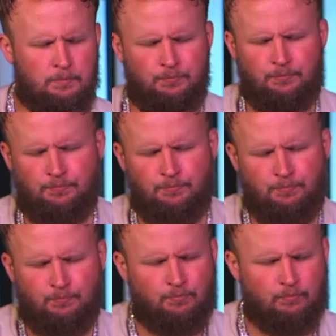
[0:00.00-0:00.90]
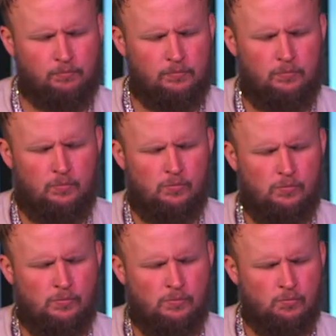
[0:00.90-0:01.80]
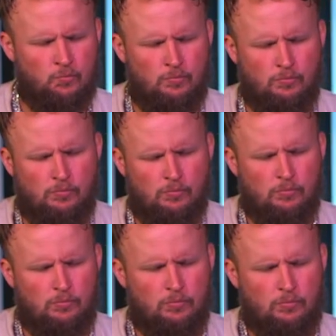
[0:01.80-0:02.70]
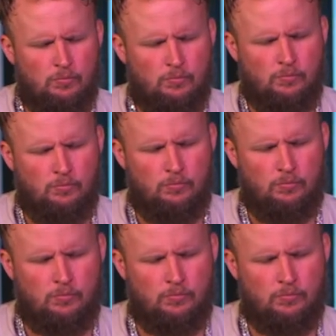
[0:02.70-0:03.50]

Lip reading: Nobody speaks.